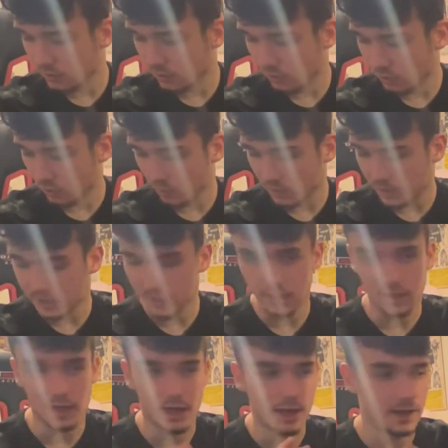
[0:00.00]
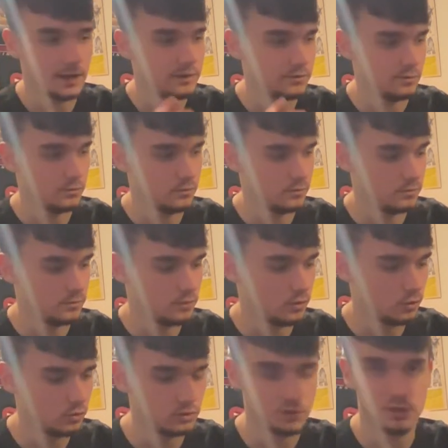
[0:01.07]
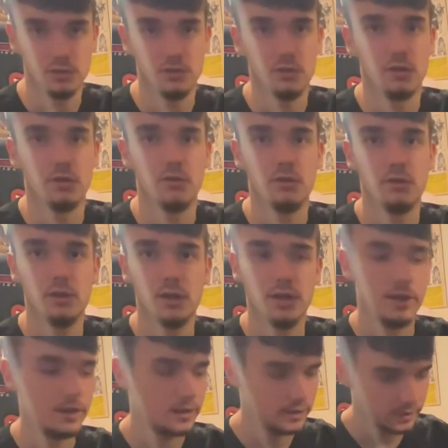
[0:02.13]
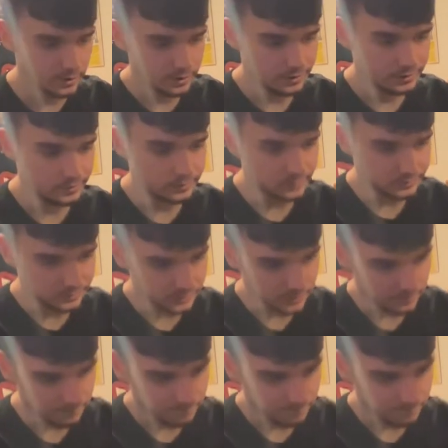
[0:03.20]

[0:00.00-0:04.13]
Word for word: all ready and all turned on. Yeah.